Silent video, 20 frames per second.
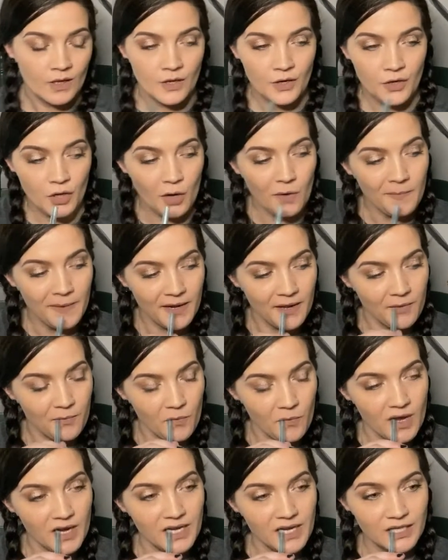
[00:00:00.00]
Nobody
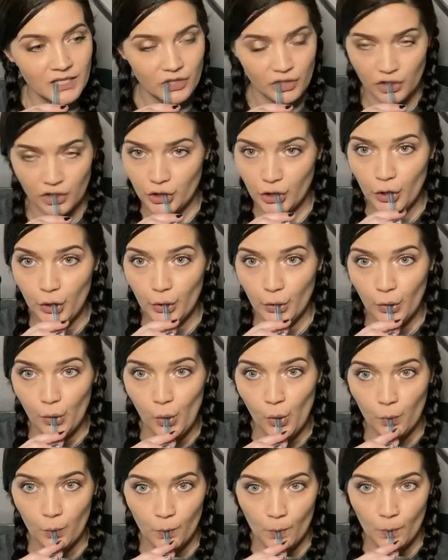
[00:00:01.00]
wanted a shoe.